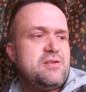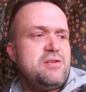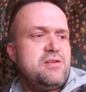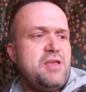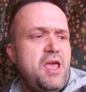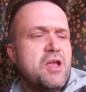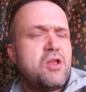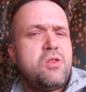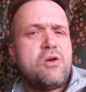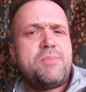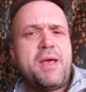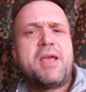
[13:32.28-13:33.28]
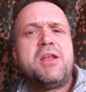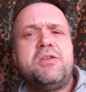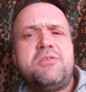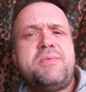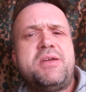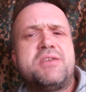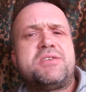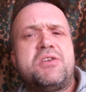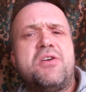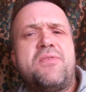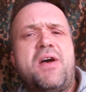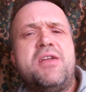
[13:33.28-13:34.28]
yeah, claw back a little bit of
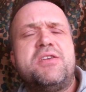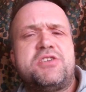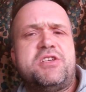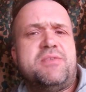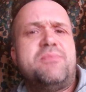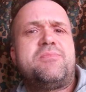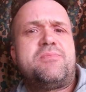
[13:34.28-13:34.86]
self-ownership,